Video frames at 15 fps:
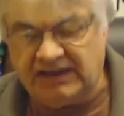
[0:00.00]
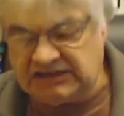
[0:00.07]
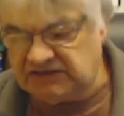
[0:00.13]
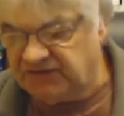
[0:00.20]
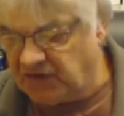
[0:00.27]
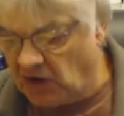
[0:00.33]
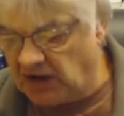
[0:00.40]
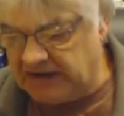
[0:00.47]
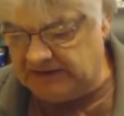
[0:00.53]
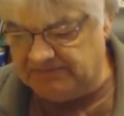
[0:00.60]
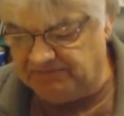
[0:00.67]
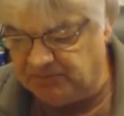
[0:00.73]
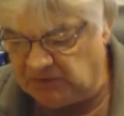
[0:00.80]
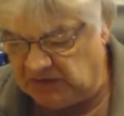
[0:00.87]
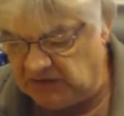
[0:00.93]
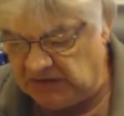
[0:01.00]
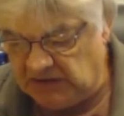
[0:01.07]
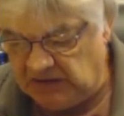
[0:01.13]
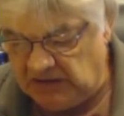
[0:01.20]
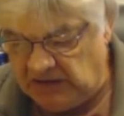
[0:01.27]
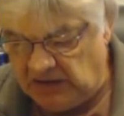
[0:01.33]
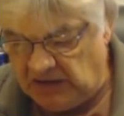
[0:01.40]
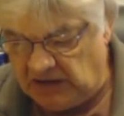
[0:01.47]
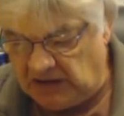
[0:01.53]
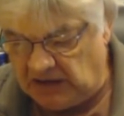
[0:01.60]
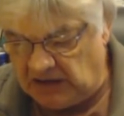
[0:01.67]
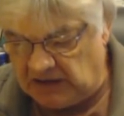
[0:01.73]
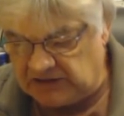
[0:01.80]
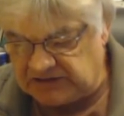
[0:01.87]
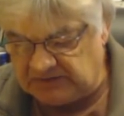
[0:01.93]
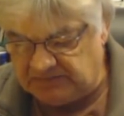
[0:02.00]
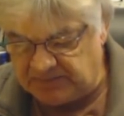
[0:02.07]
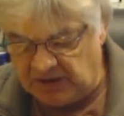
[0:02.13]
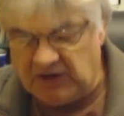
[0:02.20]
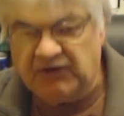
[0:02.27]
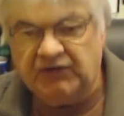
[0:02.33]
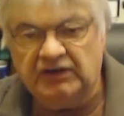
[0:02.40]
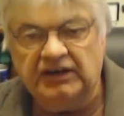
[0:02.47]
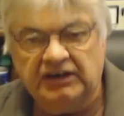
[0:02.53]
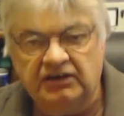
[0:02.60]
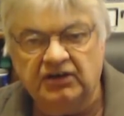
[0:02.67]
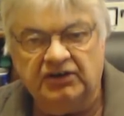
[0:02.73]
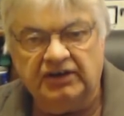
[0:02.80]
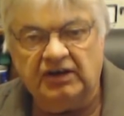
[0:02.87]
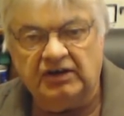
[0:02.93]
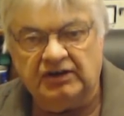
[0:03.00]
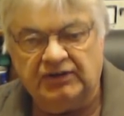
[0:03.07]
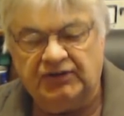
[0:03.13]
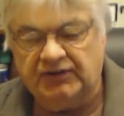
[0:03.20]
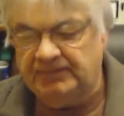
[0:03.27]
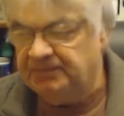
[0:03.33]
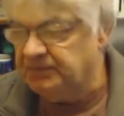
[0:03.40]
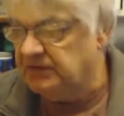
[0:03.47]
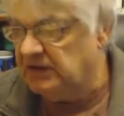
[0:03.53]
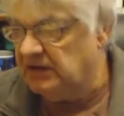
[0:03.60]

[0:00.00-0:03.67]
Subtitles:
That's fine. It's a perfectly good earth.